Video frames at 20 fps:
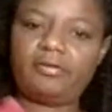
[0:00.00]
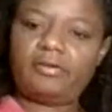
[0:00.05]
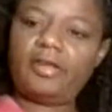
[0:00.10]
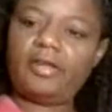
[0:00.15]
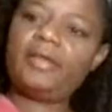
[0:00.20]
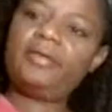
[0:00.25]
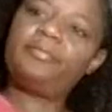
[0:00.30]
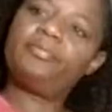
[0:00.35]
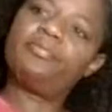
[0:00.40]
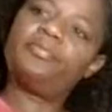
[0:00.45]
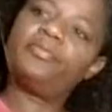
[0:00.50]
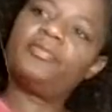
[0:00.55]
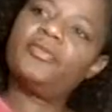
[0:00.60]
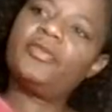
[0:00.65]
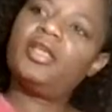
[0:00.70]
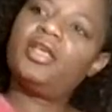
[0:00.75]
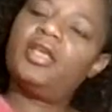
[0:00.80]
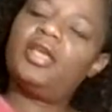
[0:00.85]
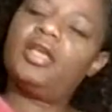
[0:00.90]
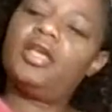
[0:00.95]
Okay,
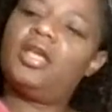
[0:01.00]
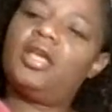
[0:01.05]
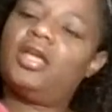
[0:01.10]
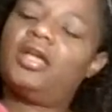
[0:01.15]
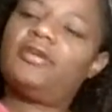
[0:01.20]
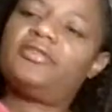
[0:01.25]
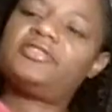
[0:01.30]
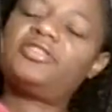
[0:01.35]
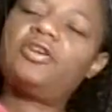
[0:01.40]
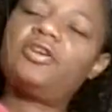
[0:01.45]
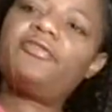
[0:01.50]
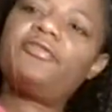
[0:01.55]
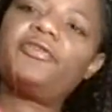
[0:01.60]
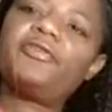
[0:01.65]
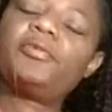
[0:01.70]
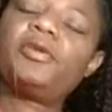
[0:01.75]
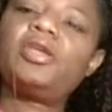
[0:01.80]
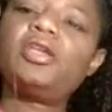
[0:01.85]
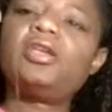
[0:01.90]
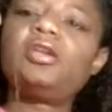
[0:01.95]
so
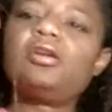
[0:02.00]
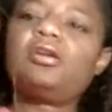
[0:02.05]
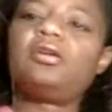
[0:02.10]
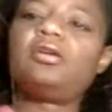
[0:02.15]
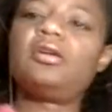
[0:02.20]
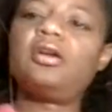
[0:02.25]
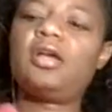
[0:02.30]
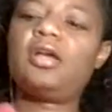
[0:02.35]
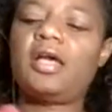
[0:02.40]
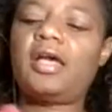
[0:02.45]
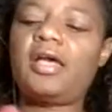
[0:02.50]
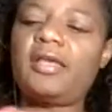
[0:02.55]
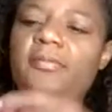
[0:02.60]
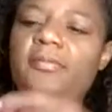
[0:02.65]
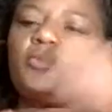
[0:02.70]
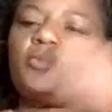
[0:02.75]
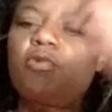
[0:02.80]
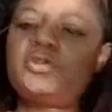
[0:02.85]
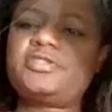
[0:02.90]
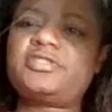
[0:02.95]
from here,
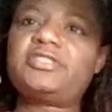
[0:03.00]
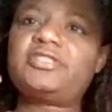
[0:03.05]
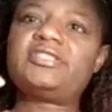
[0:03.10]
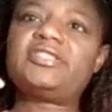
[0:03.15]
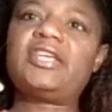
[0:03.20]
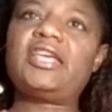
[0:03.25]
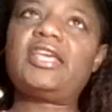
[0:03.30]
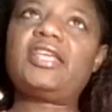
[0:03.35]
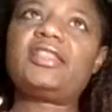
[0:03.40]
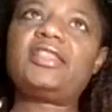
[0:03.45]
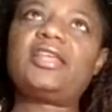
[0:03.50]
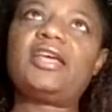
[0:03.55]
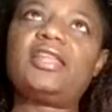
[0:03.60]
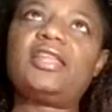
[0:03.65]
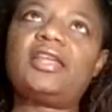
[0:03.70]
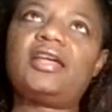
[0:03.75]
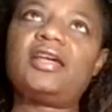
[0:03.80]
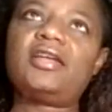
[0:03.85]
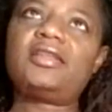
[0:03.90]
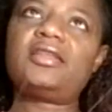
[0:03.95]
I'm going to take that
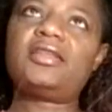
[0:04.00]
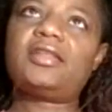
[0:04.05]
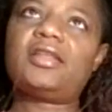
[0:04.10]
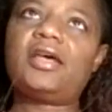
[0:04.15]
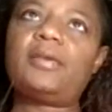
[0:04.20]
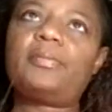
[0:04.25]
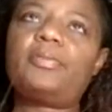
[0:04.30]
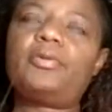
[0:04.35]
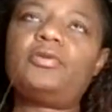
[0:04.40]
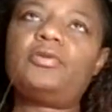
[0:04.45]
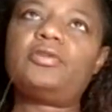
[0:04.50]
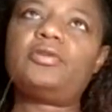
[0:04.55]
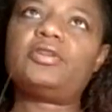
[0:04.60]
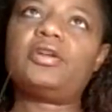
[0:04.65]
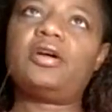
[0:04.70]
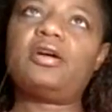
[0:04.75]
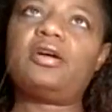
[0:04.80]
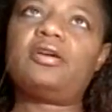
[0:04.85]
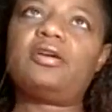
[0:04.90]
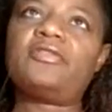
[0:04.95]
line that I pulled
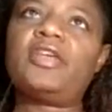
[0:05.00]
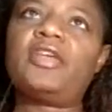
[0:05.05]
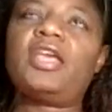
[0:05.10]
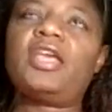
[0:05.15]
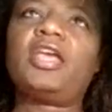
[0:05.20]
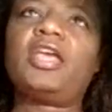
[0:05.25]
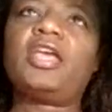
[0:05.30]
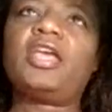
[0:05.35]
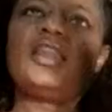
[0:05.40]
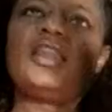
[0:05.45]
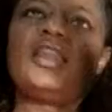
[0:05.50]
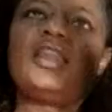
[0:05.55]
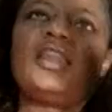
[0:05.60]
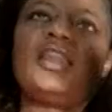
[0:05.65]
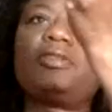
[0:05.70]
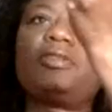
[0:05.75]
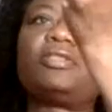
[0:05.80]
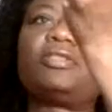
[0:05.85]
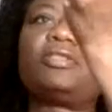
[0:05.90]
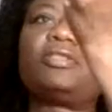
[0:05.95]
off, and I'm going
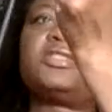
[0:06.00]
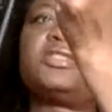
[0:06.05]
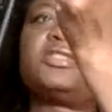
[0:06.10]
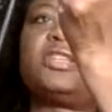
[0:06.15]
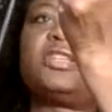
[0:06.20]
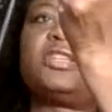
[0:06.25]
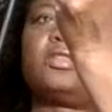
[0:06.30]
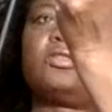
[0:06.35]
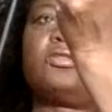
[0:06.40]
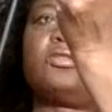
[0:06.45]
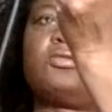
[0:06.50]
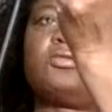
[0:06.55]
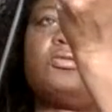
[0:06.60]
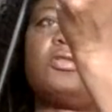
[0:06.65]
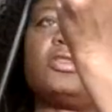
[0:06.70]
to stick it through